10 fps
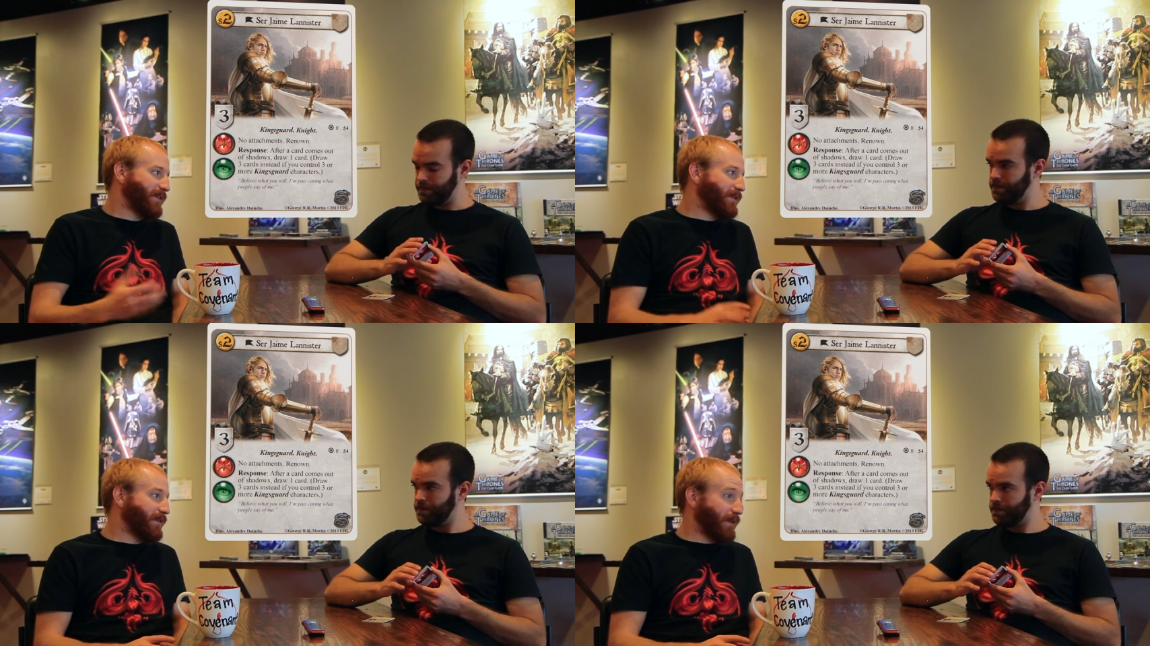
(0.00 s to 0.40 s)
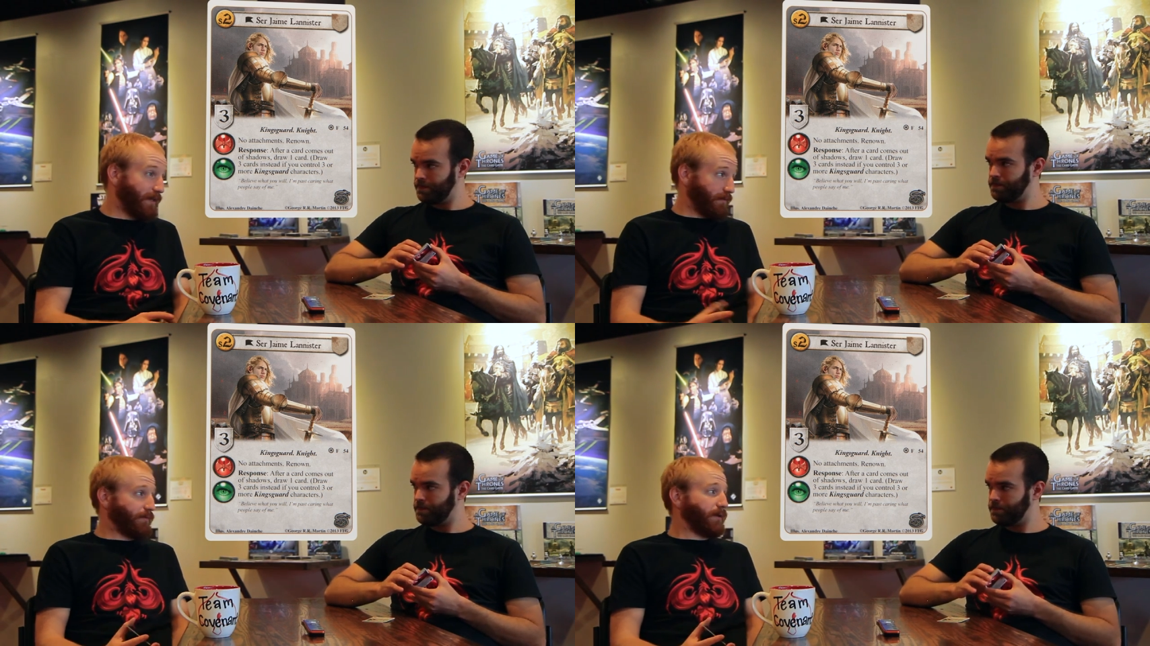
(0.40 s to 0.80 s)
Speaker 1: Mm-hmm.
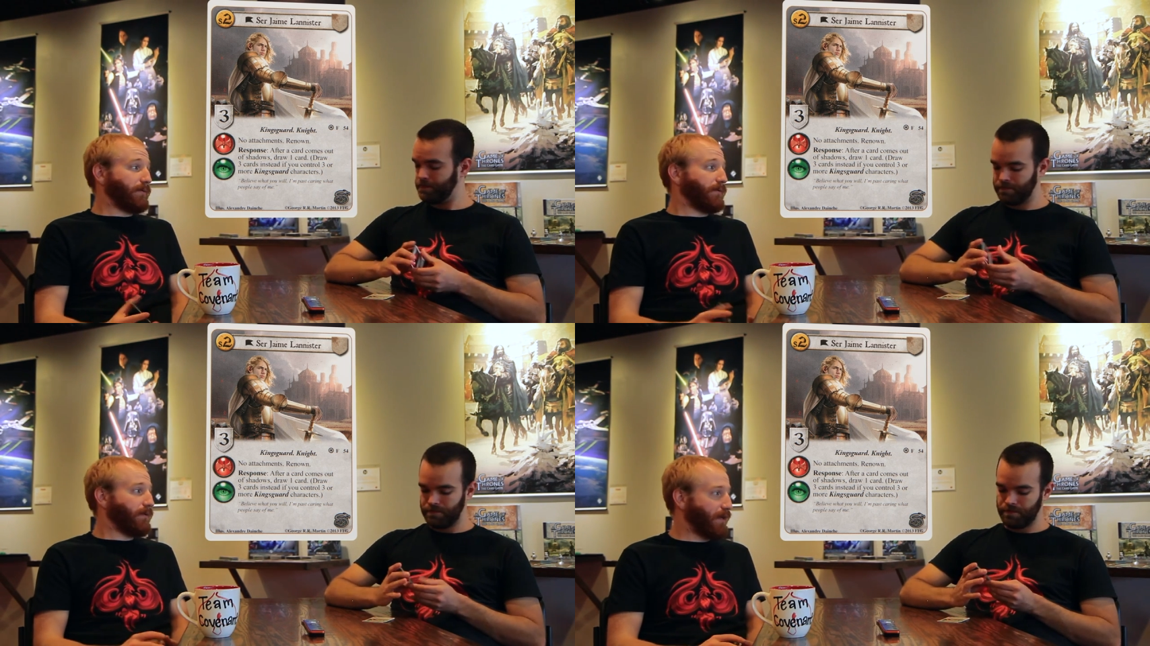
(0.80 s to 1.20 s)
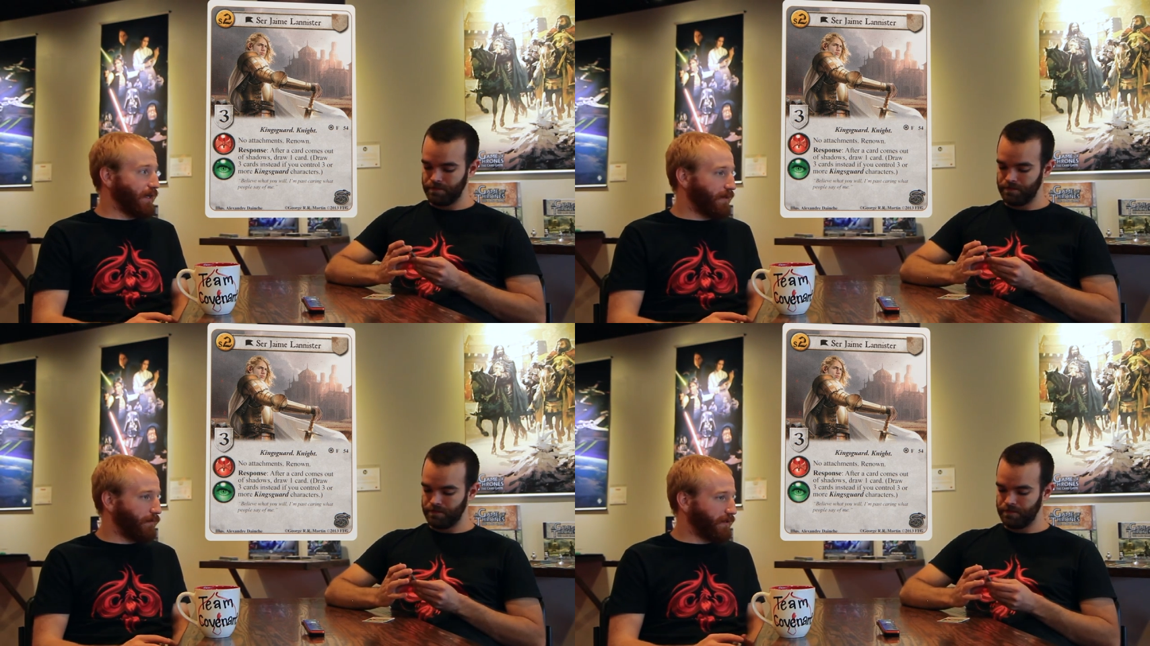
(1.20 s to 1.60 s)
Like, whoa,
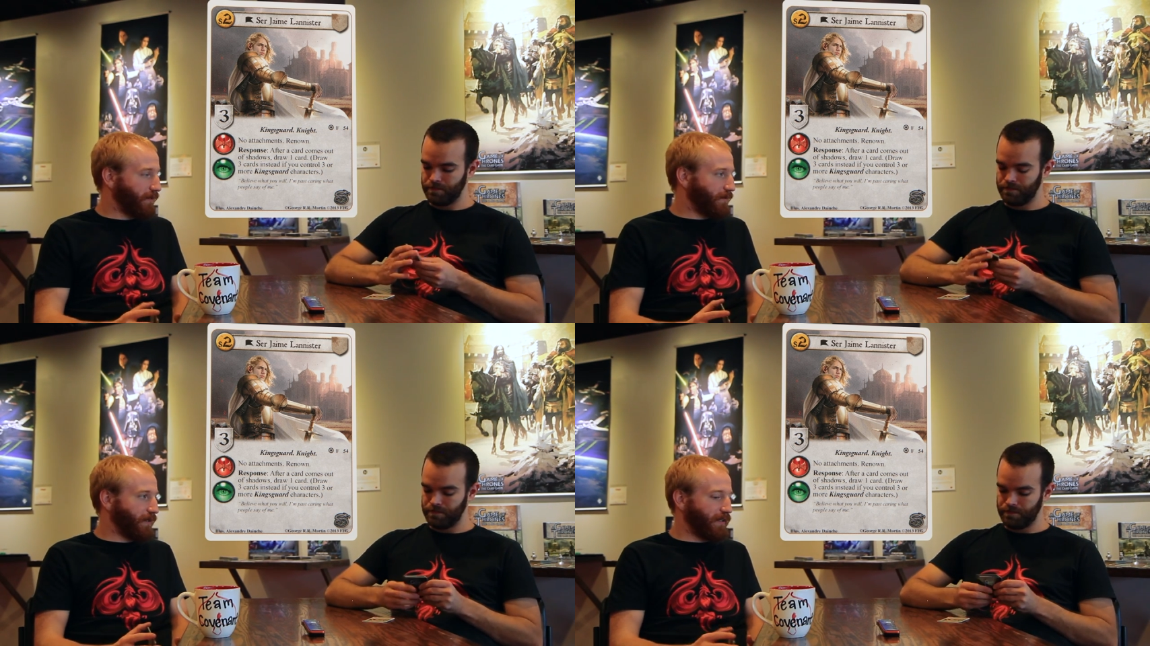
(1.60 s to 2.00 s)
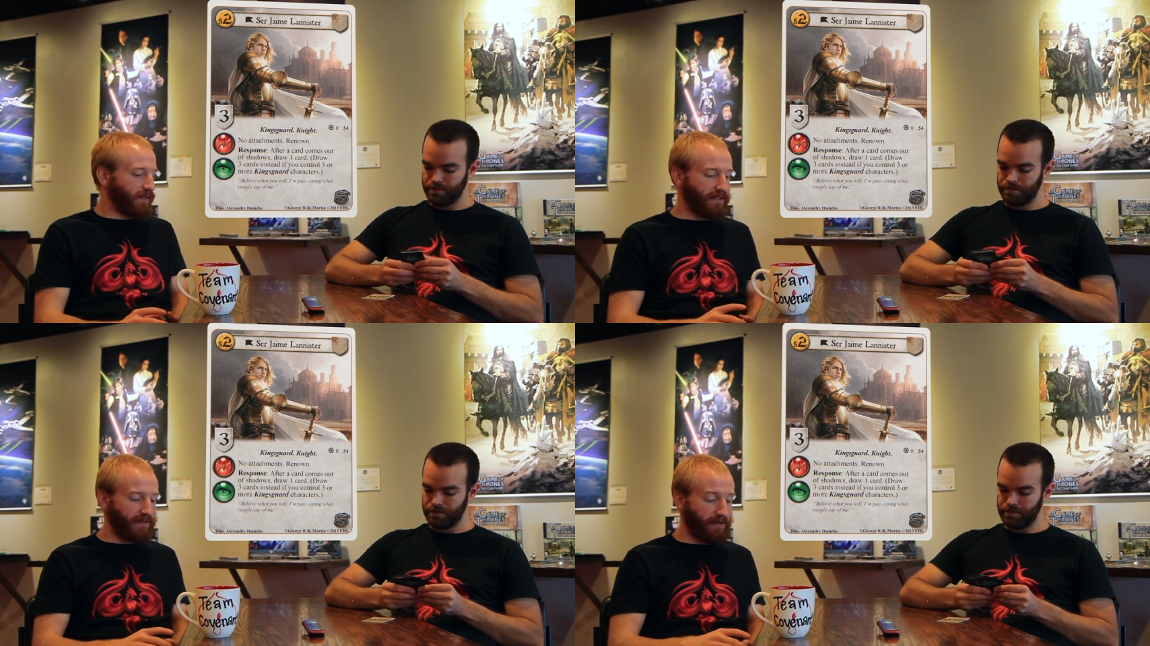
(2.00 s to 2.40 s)
hey, we're drawing three
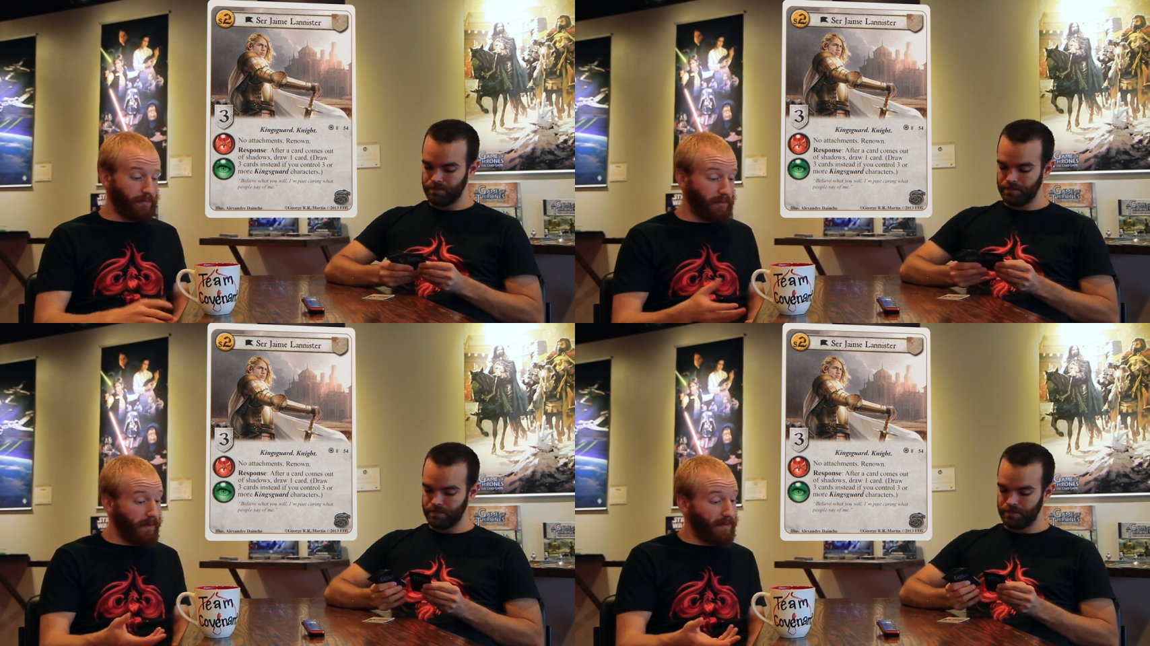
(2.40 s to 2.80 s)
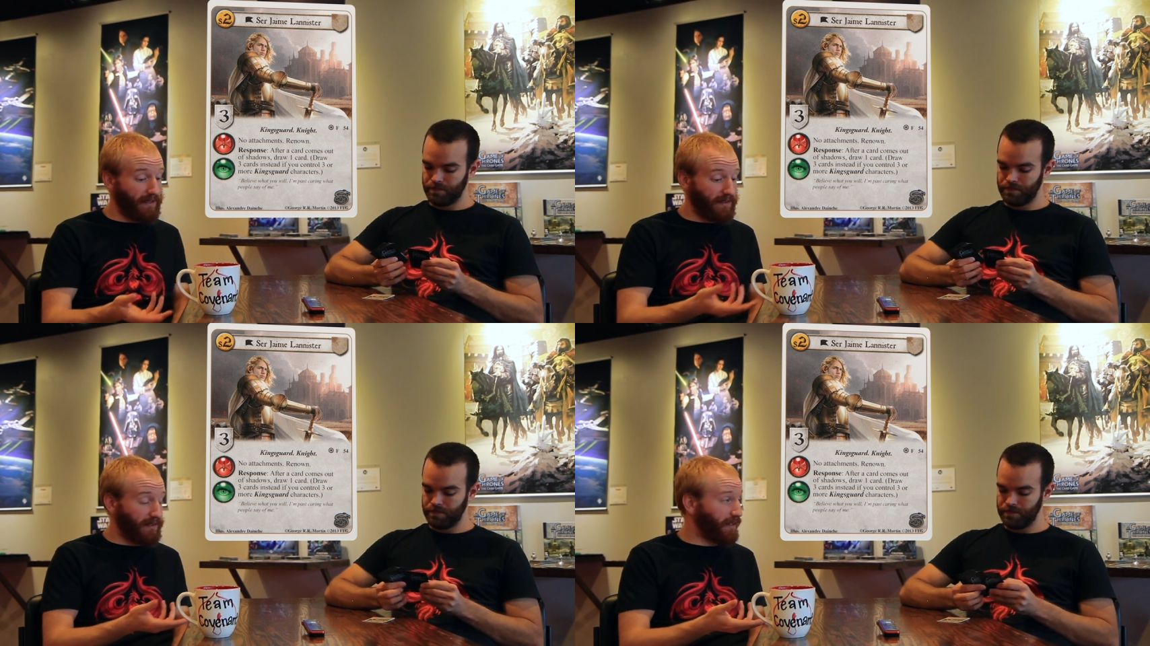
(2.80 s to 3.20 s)
cards a turn. We're probably
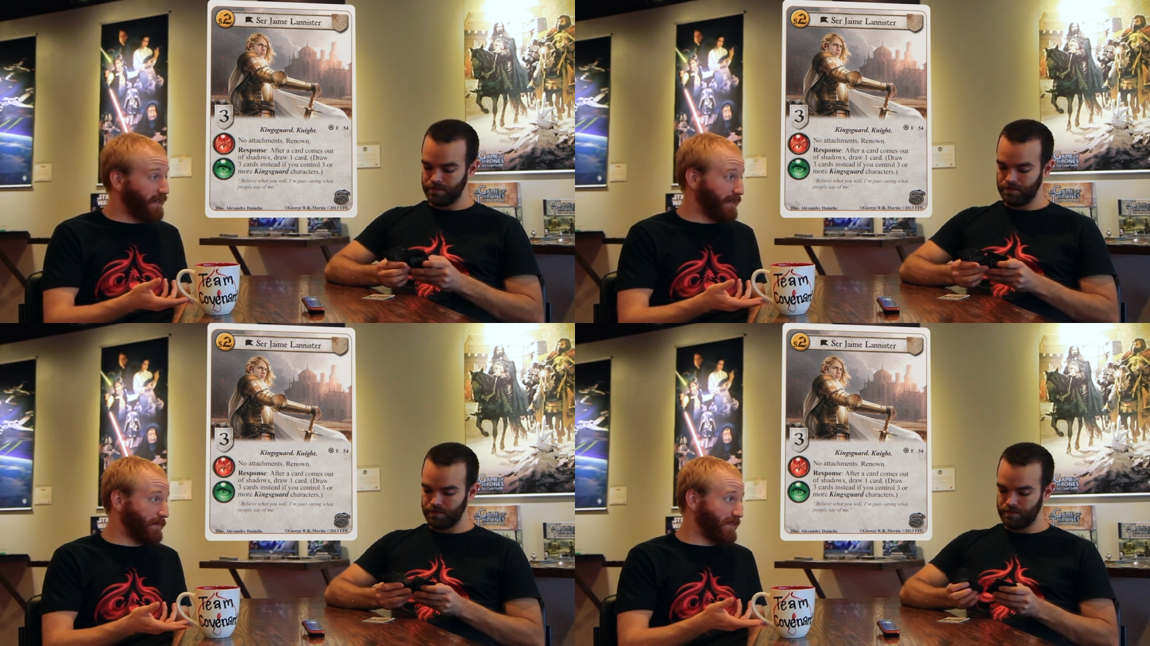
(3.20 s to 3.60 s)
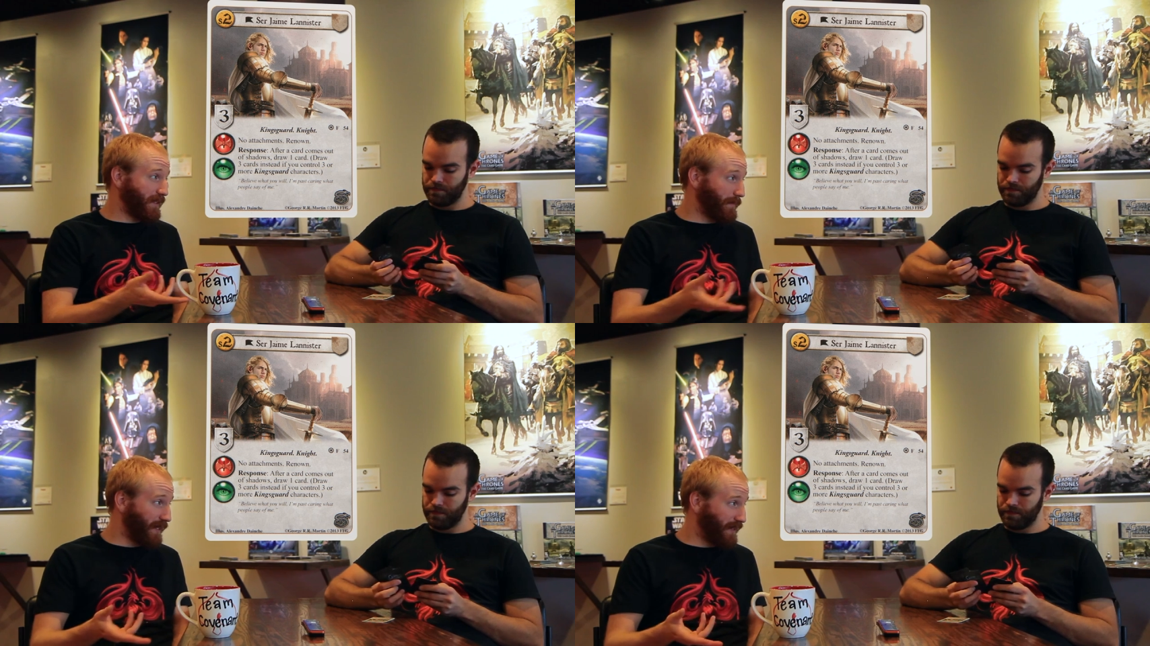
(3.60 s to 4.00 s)
hitting draw cap with
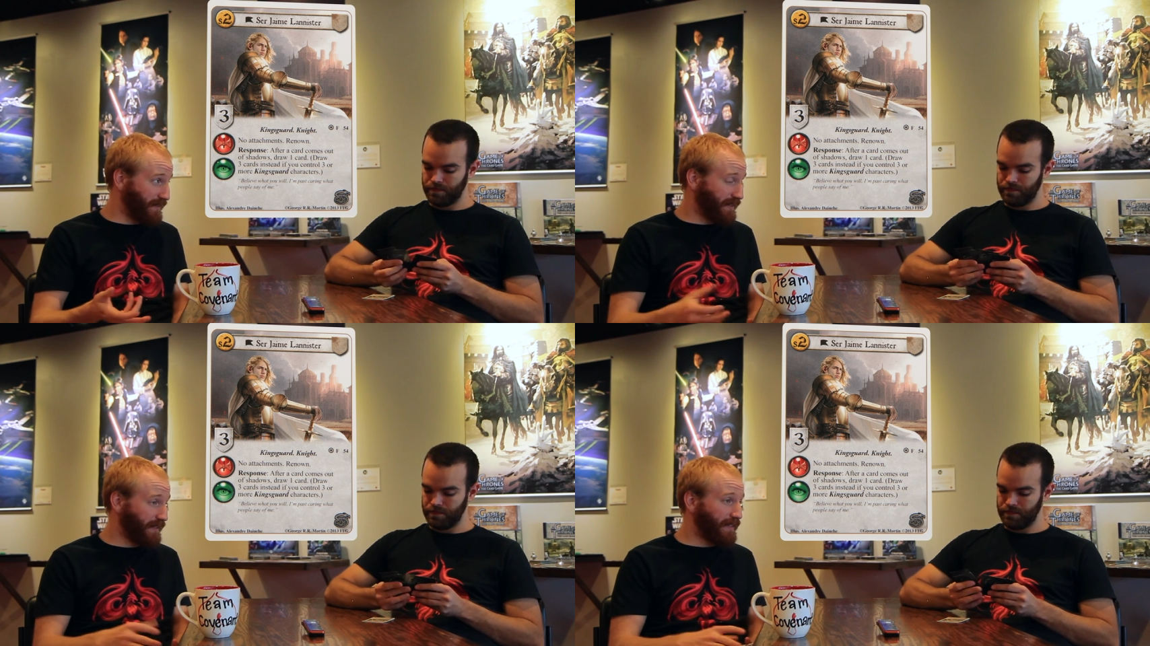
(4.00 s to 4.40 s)
Jaime out.